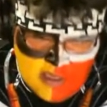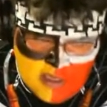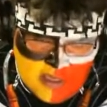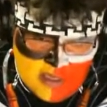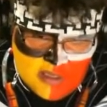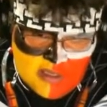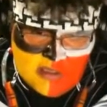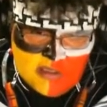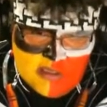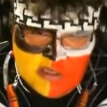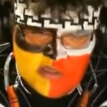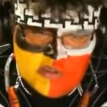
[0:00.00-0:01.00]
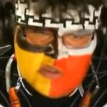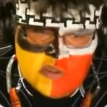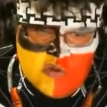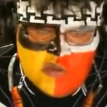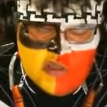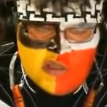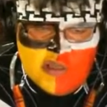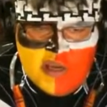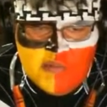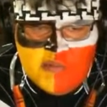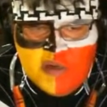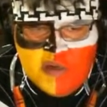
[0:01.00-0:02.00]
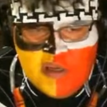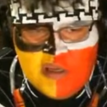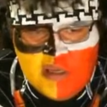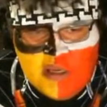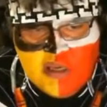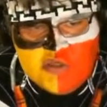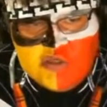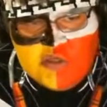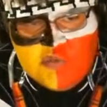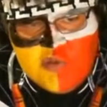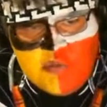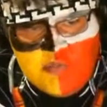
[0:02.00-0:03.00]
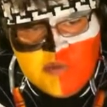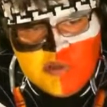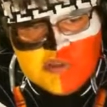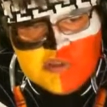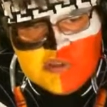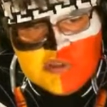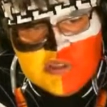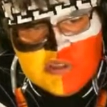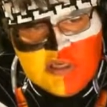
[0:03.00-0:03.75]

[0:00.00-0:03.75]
And I used to go to the library I used to read books,